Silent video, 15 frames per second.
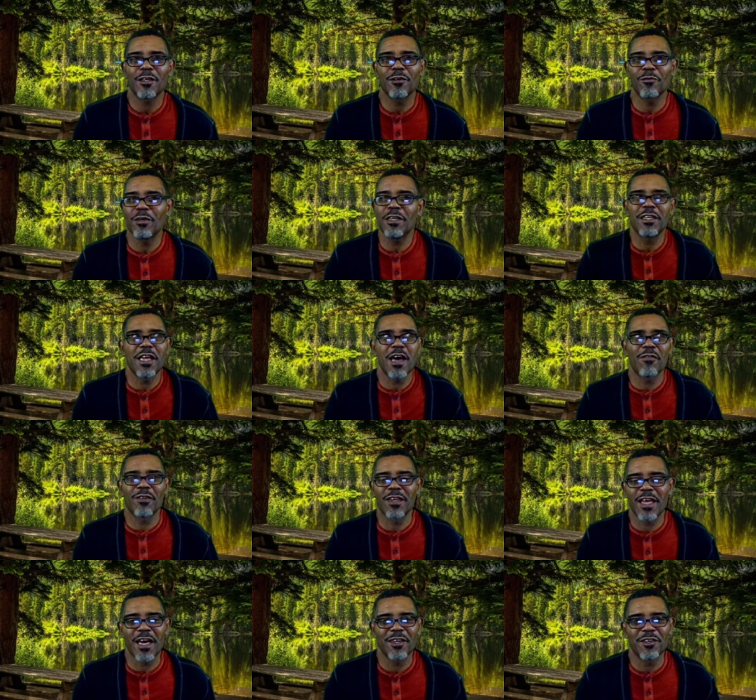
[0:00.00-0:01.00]
We didn't have a
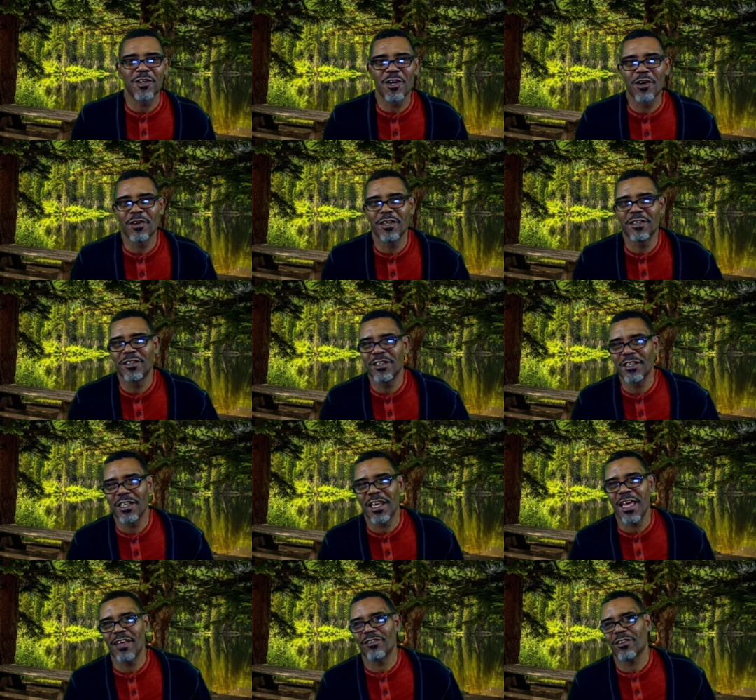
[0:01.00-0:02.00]
lot, you know. It
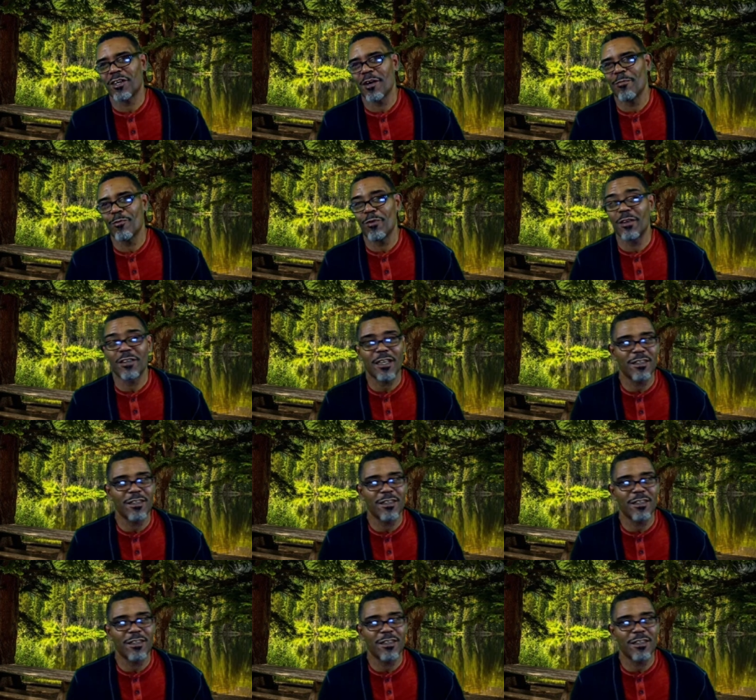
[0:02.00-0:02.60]
didn't last a couple weeks.